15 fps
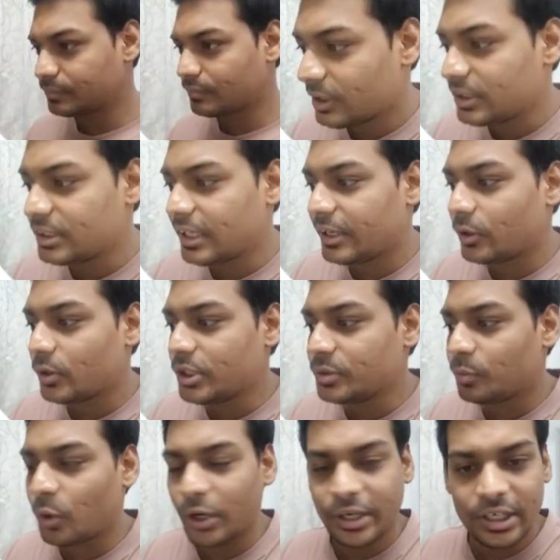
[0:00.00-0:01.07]
This arrow is
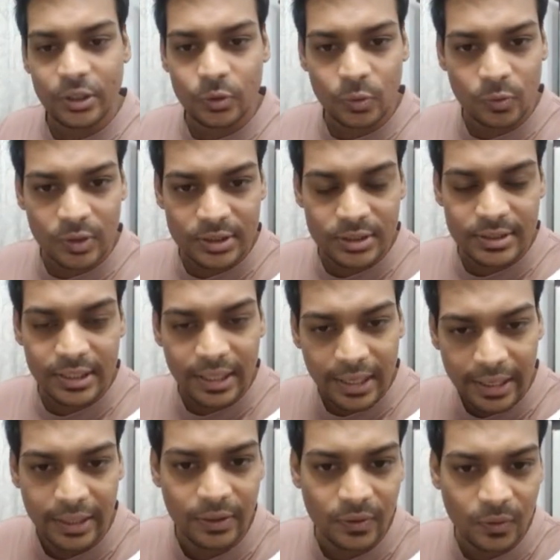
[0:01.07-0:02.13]
pointing towards the
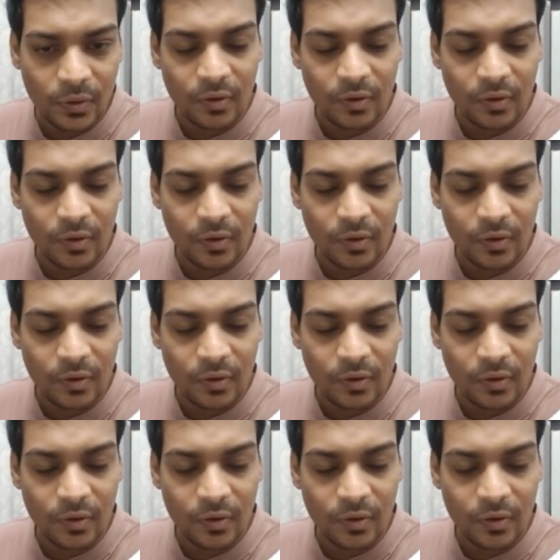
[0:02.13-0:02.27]
head